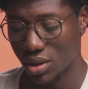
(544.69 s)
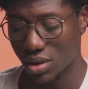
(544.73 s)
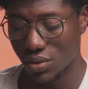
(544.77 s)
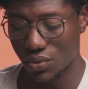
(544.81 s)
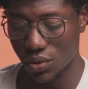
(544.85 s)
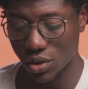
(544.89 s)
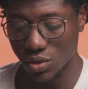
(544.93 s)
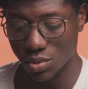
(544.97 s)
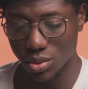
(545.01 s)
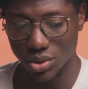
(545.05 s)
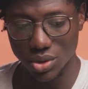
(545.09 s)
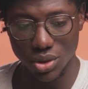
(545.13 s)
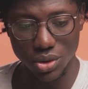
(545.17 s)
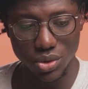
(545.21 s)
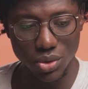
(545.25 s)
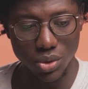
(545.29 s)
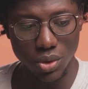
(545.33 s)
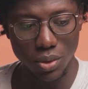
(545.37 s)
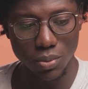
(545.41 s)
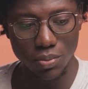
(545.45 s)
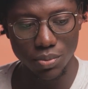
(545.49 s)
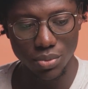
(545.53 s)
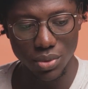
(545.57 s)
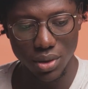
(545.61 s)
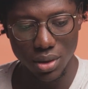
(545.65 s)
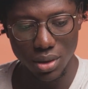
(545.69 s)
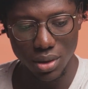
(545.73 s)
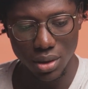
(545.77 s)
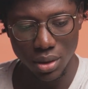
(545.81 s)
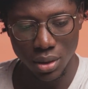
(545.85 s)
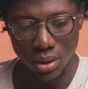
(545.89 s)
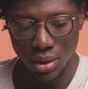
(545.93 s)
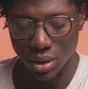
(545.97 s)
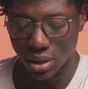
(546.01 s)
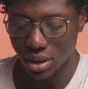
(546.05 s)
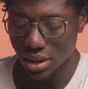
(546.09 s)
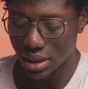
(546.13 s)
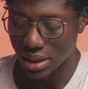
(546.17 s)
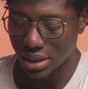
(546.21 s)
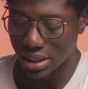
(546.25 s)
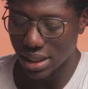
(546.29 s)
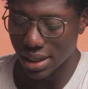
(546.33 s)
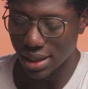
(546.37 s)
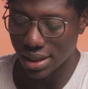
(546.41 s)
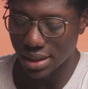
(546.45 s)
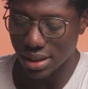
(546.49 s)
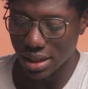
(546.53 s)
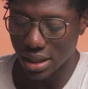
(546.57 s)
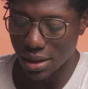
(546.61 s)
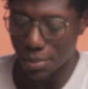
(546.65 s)
facebook.com,
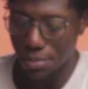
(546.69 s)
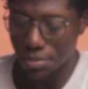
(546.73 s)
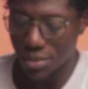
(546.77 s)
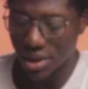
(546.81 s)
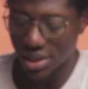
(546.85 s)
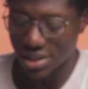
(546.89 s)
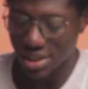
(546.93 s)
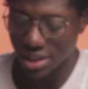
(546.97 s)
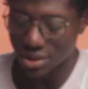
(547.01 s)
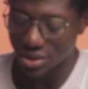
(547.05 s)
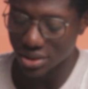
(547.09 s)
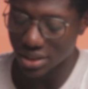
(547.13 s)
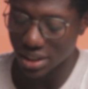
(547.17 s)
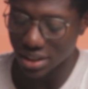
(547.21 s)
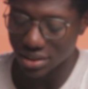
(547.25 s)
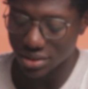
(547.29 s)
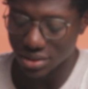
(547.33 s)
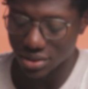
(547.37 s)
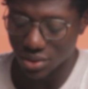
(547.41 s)
then it makes another